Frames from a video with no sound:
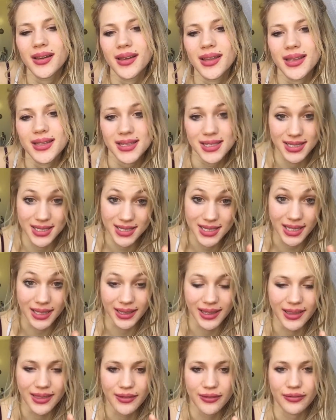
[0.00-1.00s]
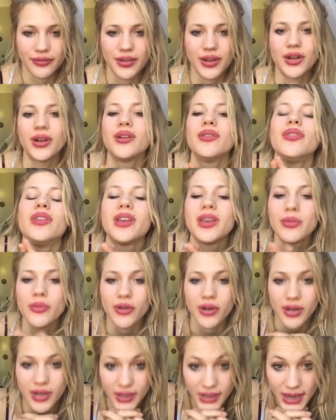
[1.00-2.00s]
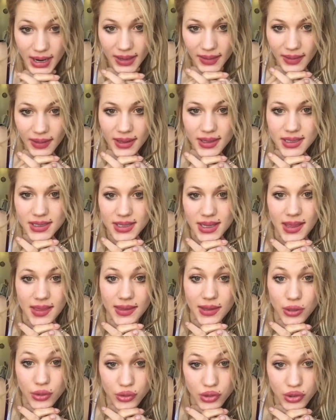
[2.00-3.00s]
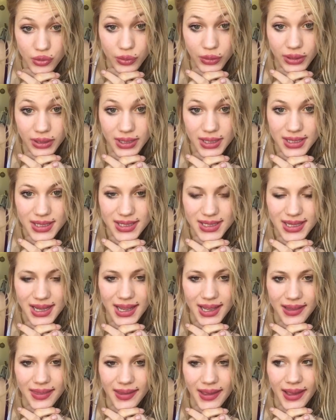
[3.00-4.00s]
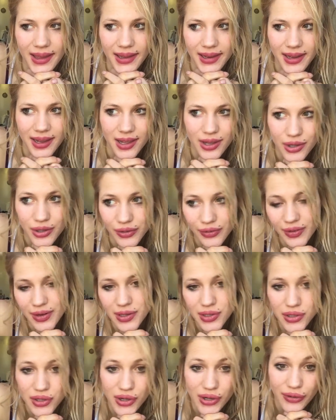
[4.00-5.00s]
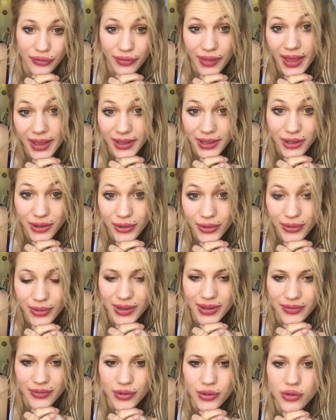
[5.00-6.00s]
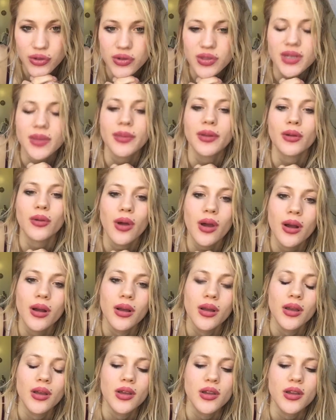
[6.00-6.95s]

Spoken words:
instilling the fear of the community guidelines and the YouTube police, and that your friends are going to flag you if you do something wrong.